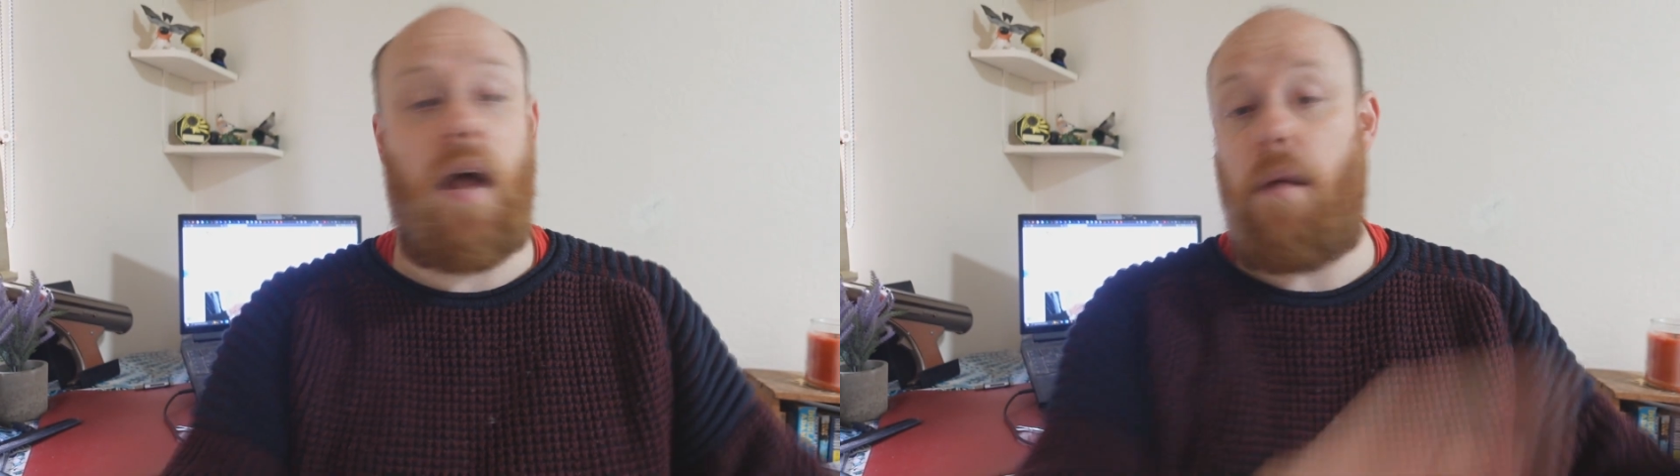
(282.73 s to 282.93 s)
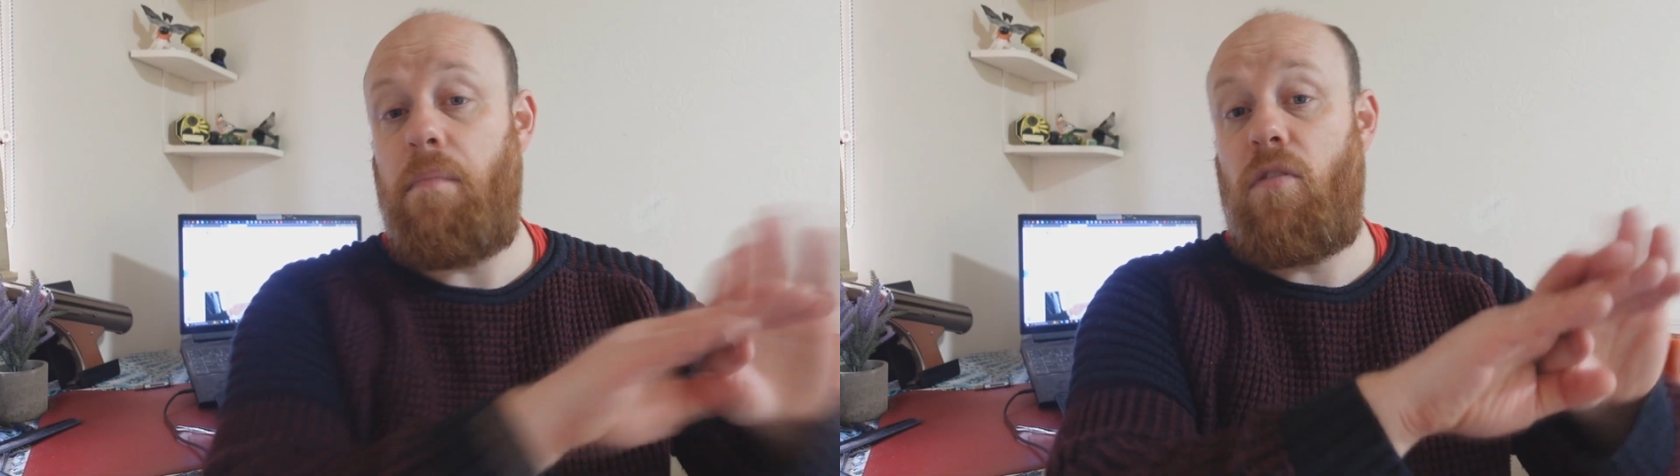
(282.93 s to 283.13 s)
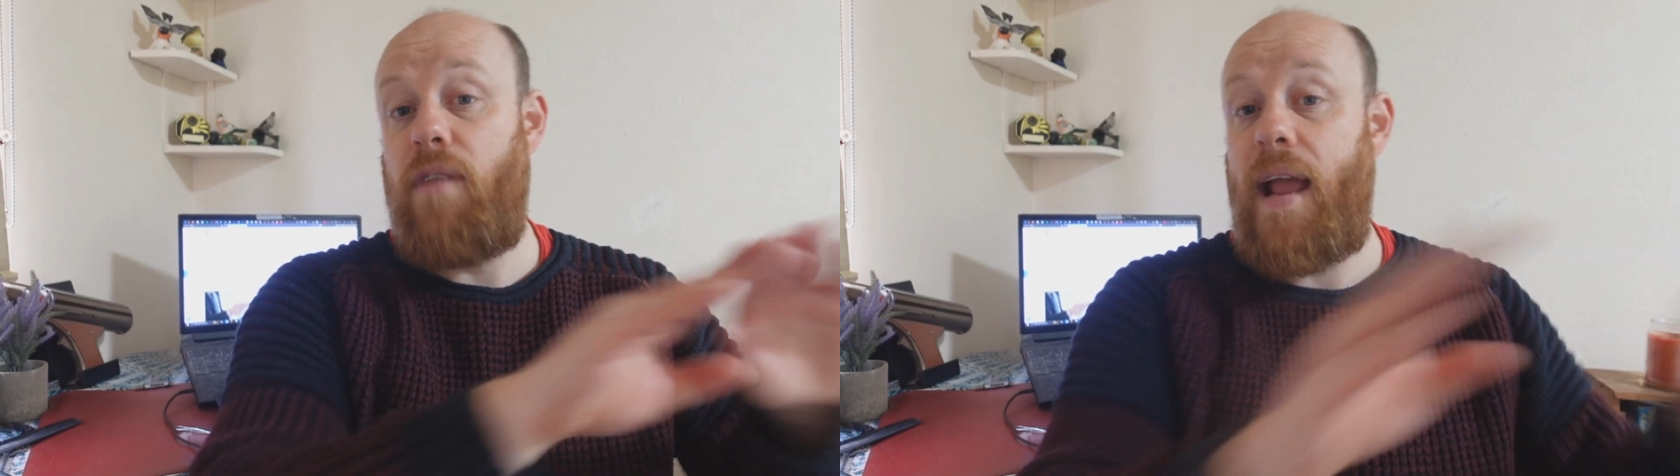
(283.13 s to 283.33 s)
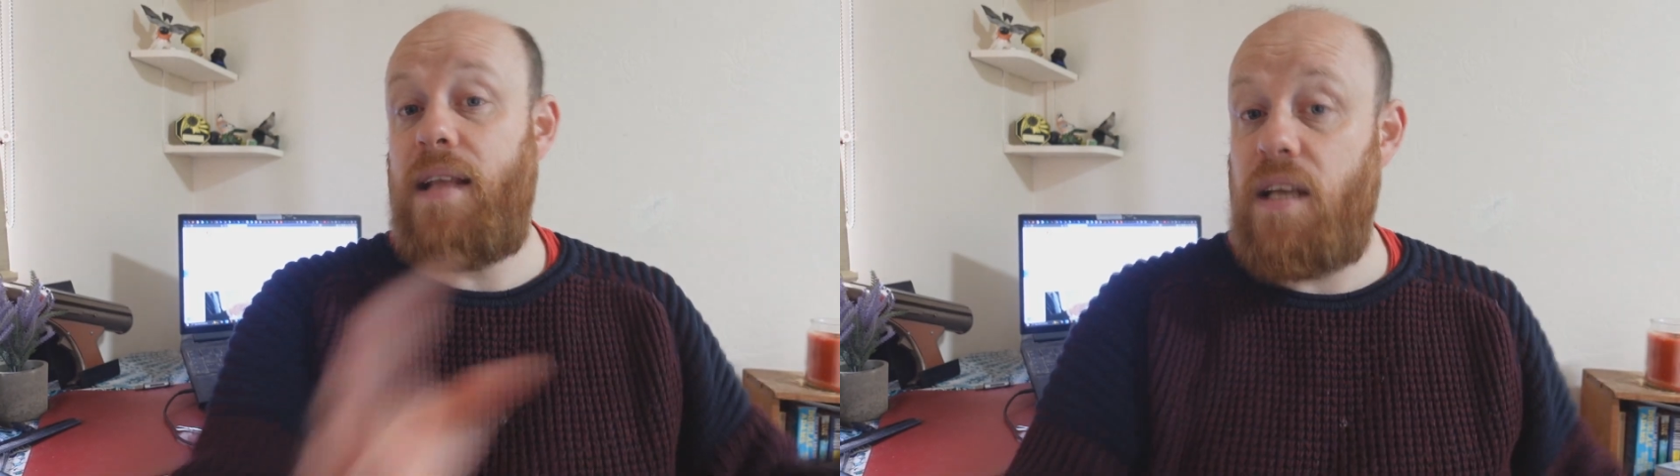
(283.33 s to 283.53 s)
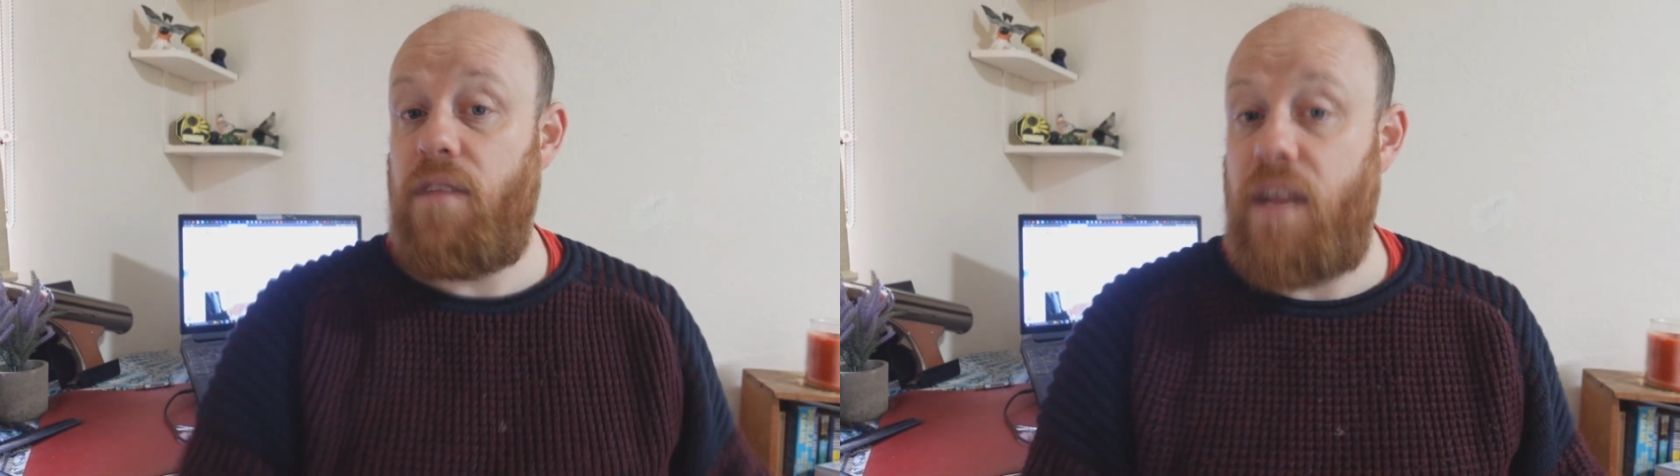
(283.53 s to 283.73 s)
I'm
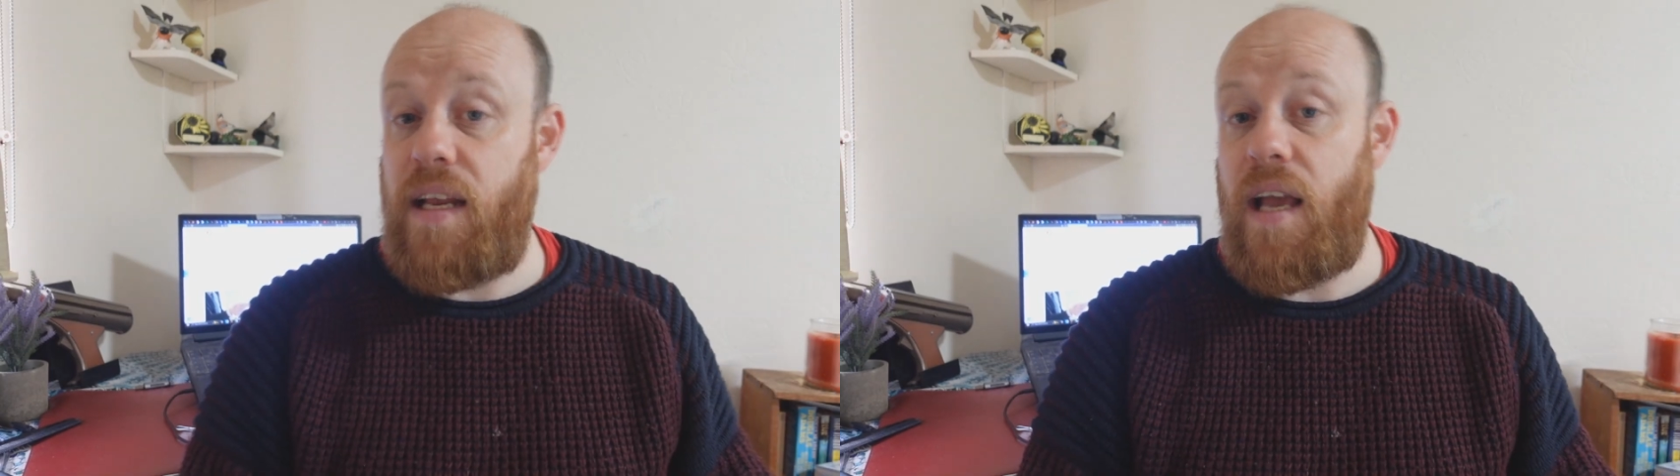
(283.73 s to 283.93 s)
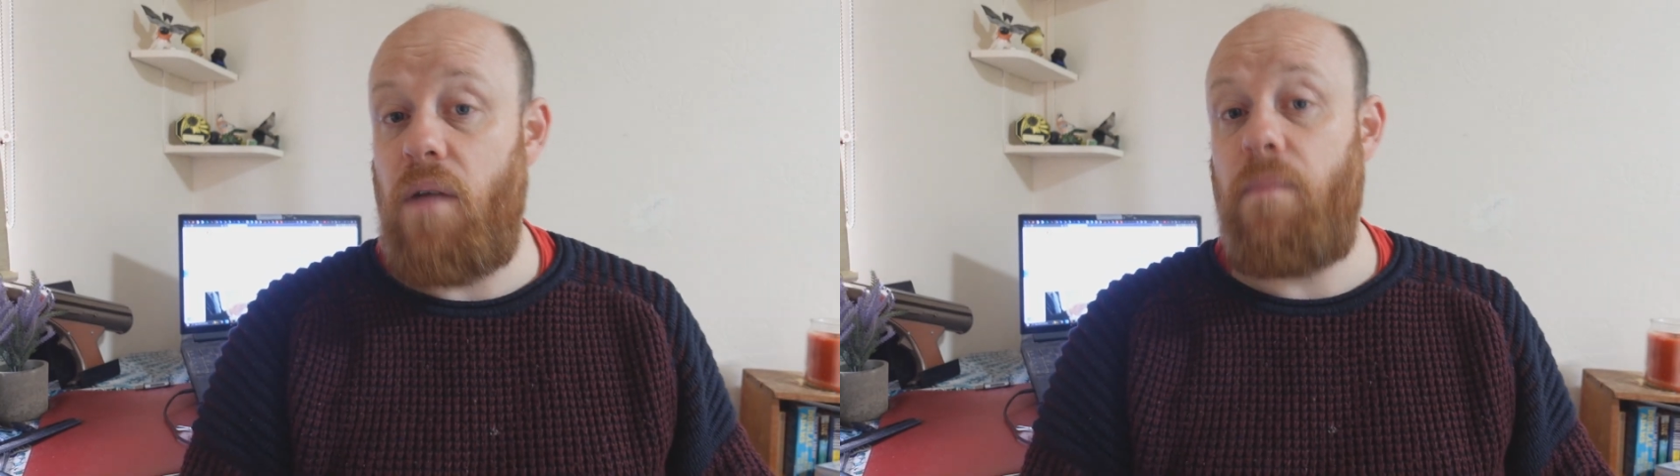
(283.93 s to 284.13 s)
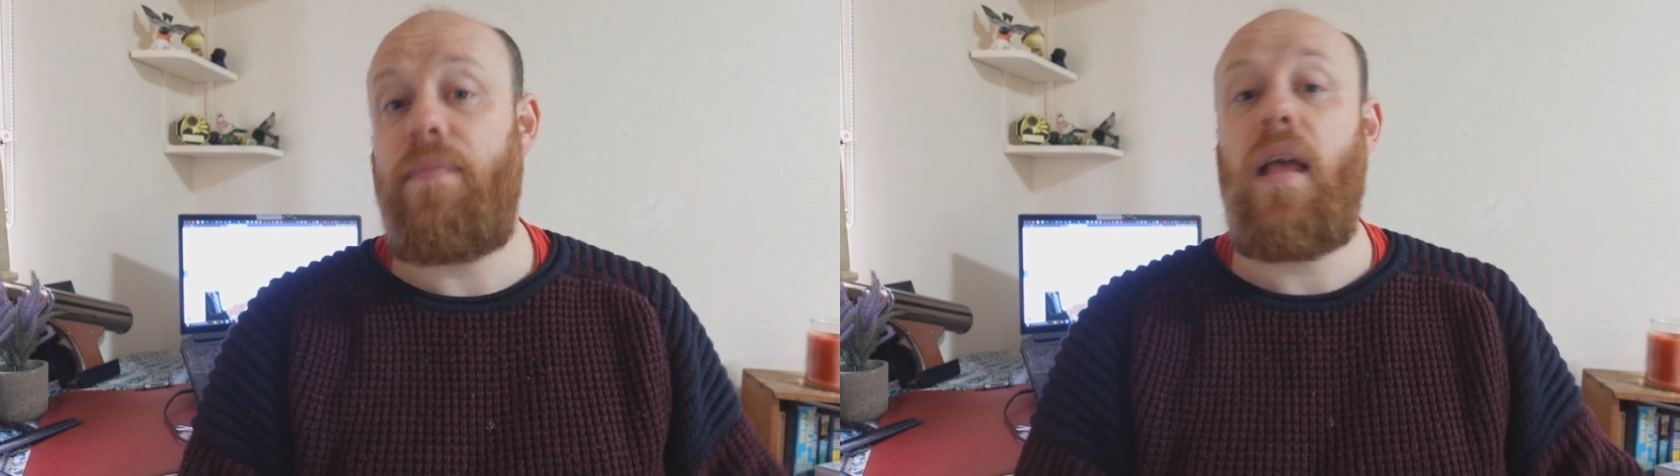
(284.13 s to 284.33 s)
creating a video,